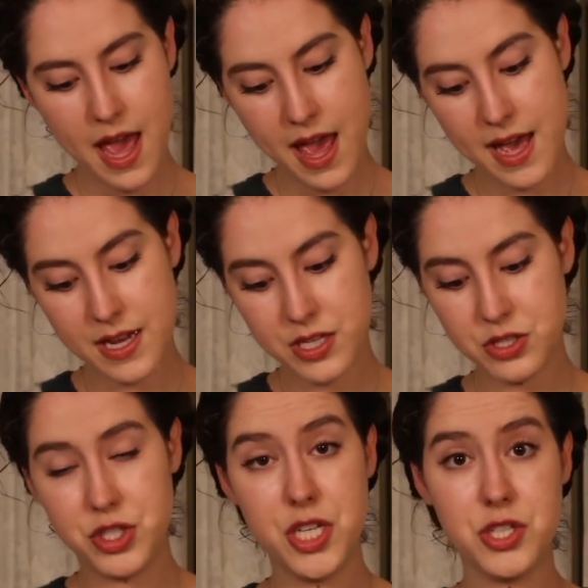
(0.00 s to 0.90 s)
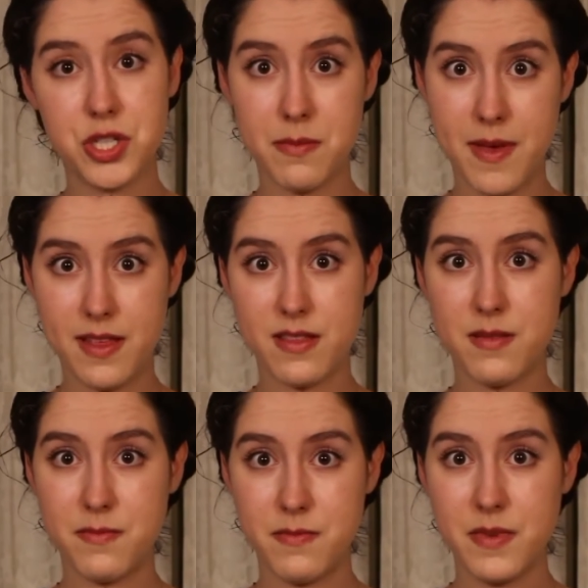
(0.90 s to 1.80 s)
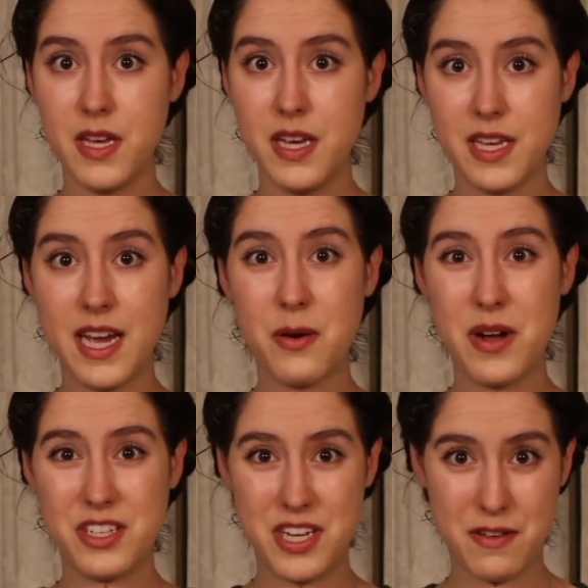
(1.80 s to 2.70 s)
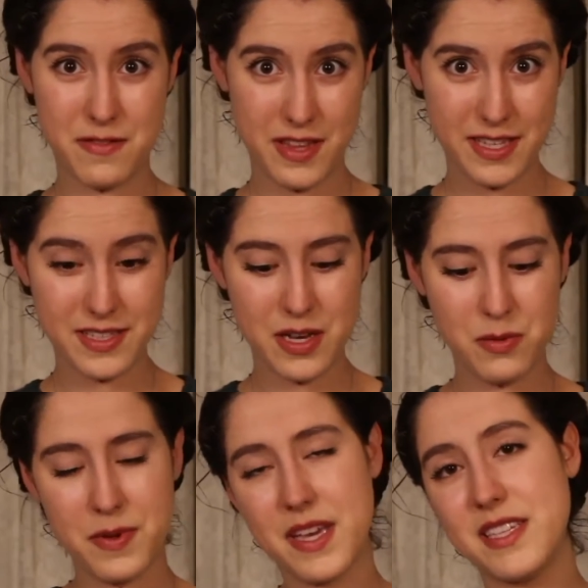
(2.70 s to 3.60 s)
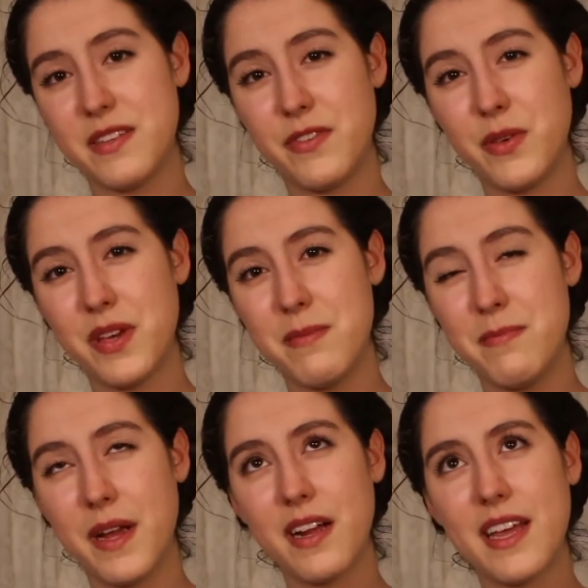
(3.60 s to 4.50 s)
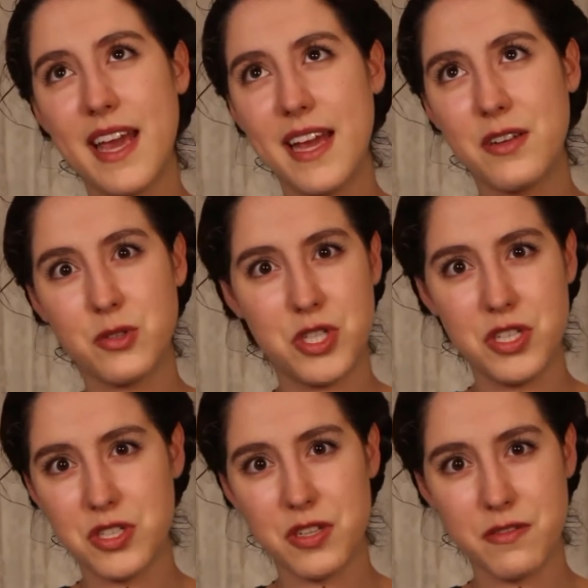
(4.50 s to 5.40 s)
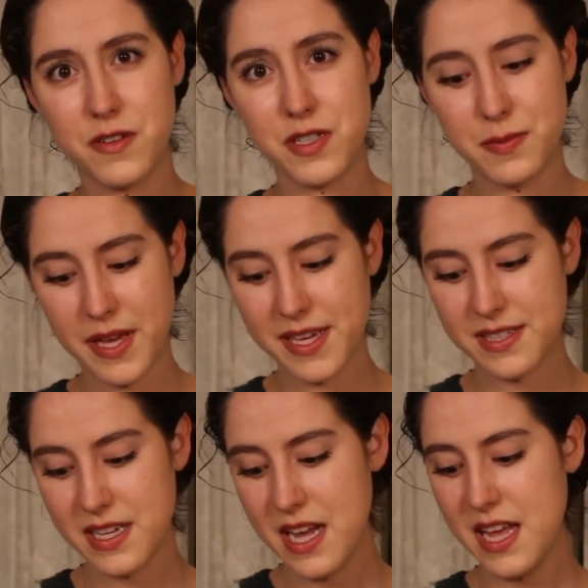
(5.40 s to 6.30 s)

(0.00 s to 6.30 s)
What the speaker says: and ginger mint. You gotta watch out for these though, because if you can barely handle ginger in the first place,